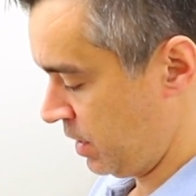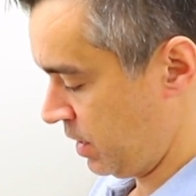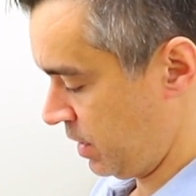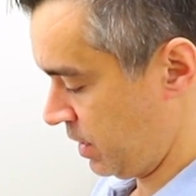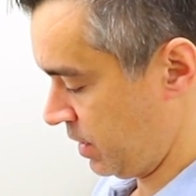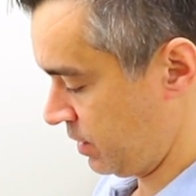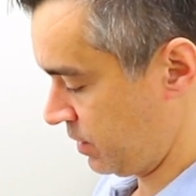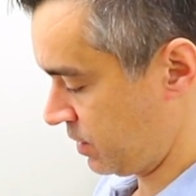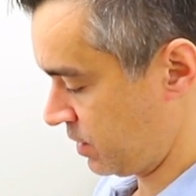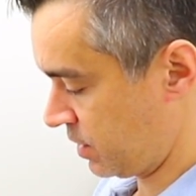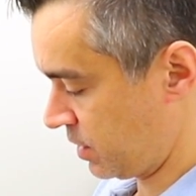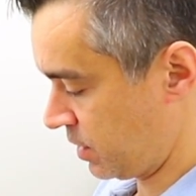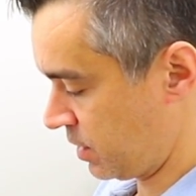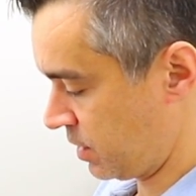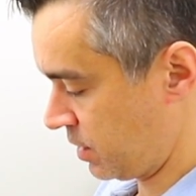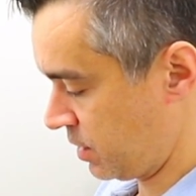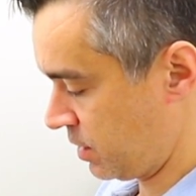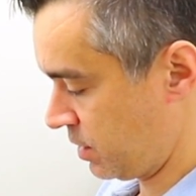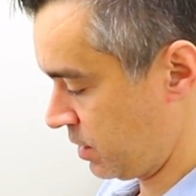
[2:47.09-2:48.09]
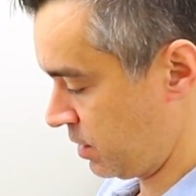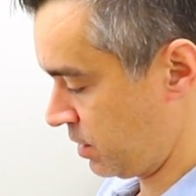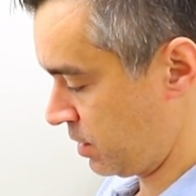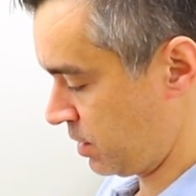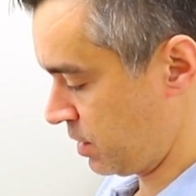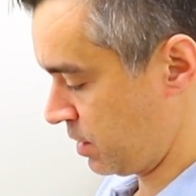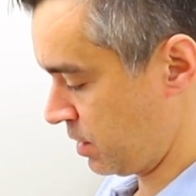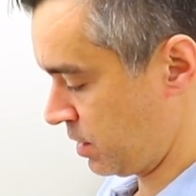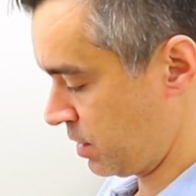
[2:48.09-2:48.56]
It uh,
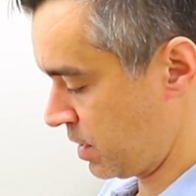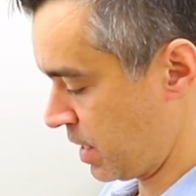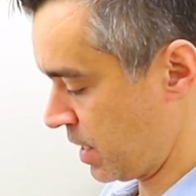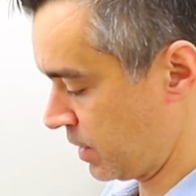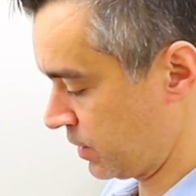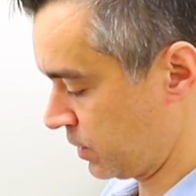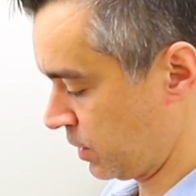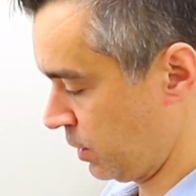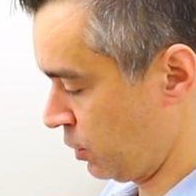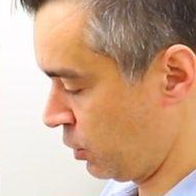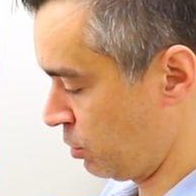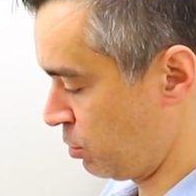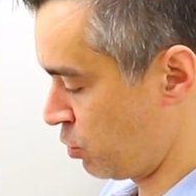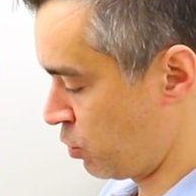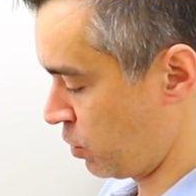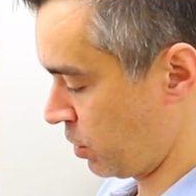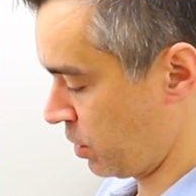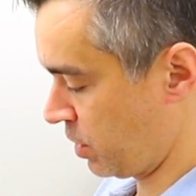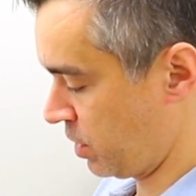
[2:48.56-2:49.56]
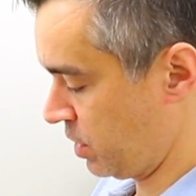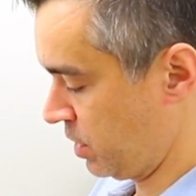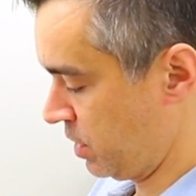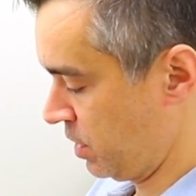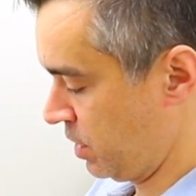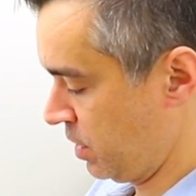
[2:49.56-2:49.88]
has a little more